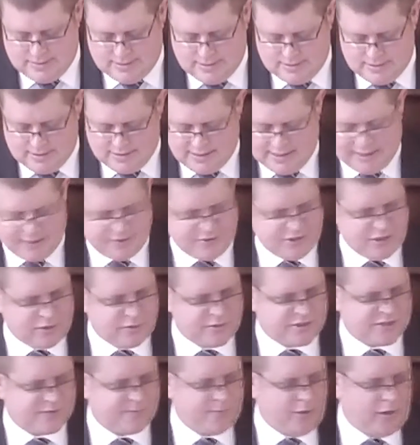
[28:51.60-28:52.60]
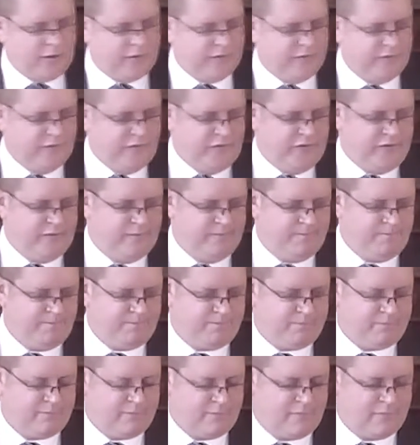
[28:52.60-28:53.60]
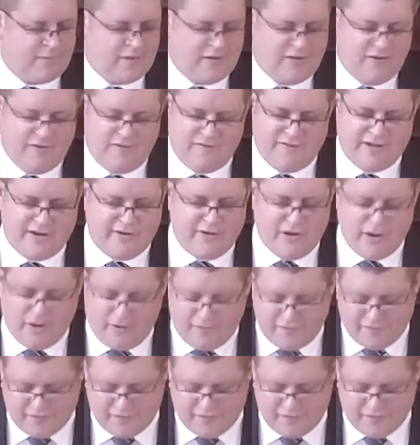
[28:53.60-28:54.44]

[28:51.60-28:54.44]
How do you respond? Very often,